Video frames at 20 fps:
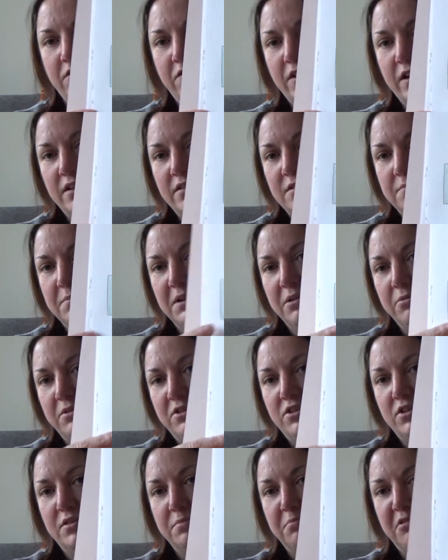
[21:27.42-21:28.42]
first bit was
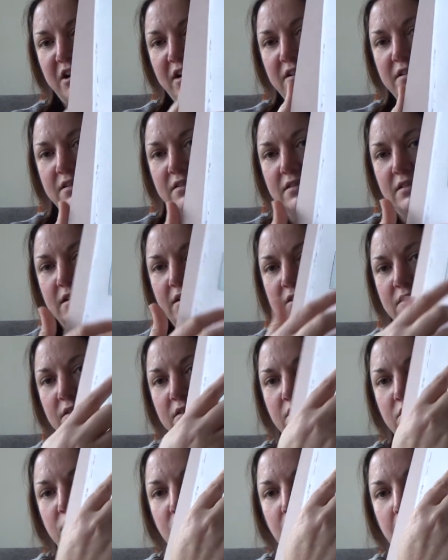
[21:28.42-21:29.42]
just practicing, so
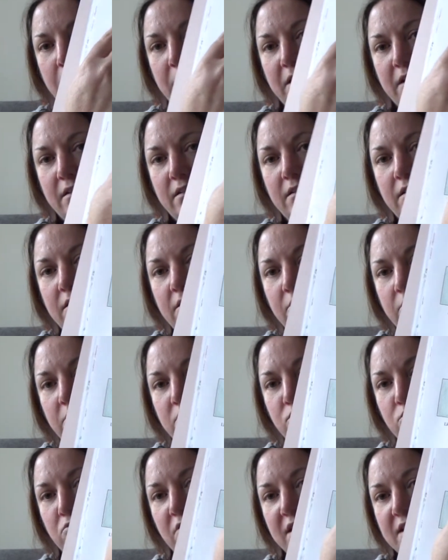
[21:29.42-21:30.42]
the top bit was
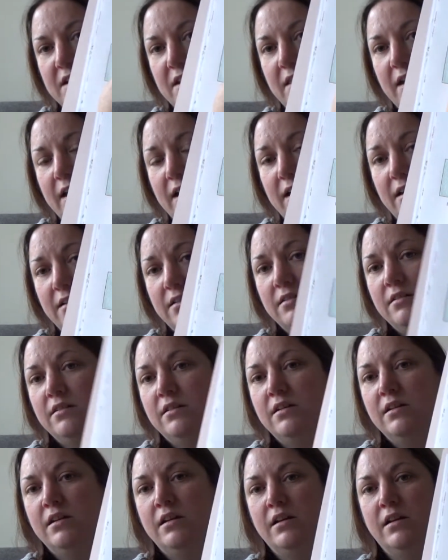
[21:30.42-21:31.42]
already there,
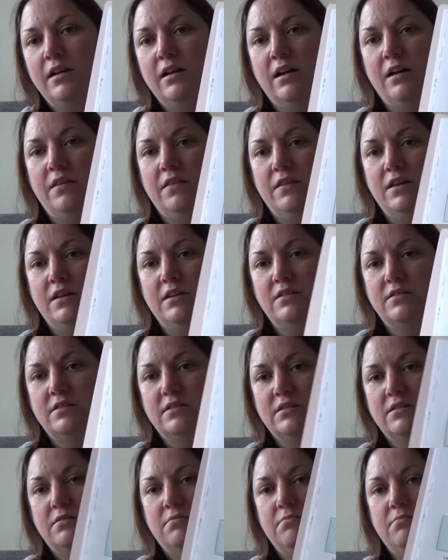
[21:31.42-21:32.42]
and these
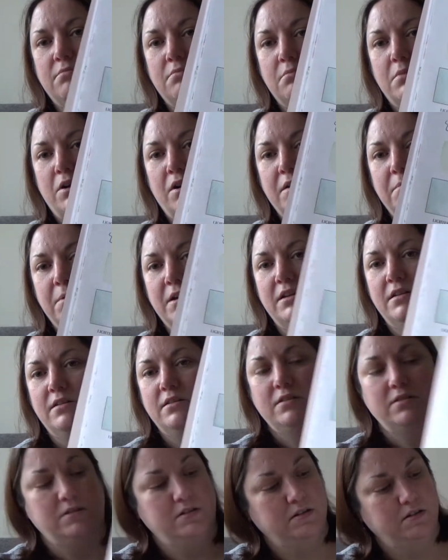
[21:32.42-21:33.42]
are my
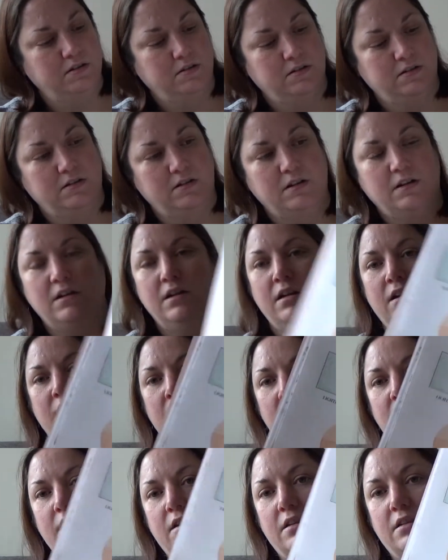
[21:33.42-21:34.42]
bits
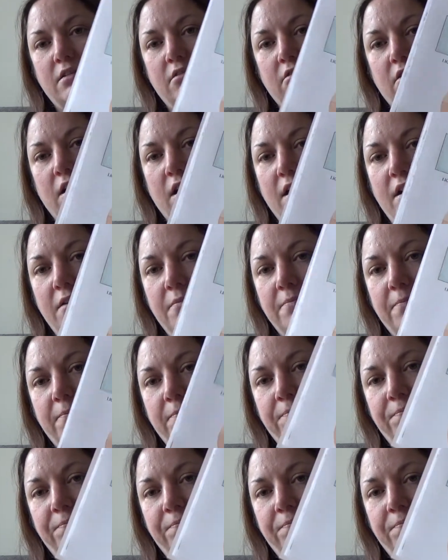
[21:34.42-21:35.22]
in the green.